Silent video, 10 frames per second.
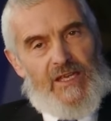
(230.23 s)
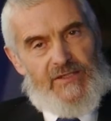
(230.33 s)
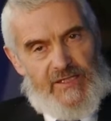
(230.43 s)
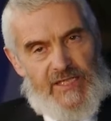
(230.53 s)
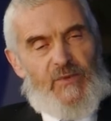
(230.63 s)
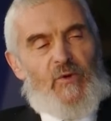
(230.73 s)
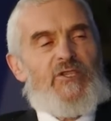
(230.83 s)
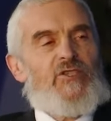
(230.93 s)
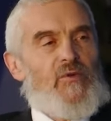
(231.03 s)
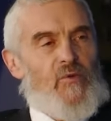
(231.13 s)
It's a deep
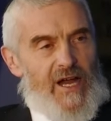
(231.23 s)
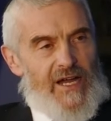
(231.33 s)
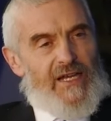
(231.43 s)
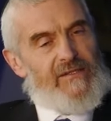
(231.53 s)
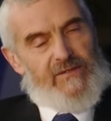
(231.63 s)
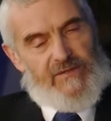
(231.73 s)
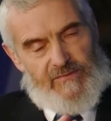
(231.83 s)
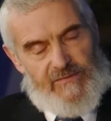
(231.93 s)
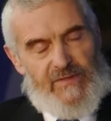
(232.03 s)
question, why? I'm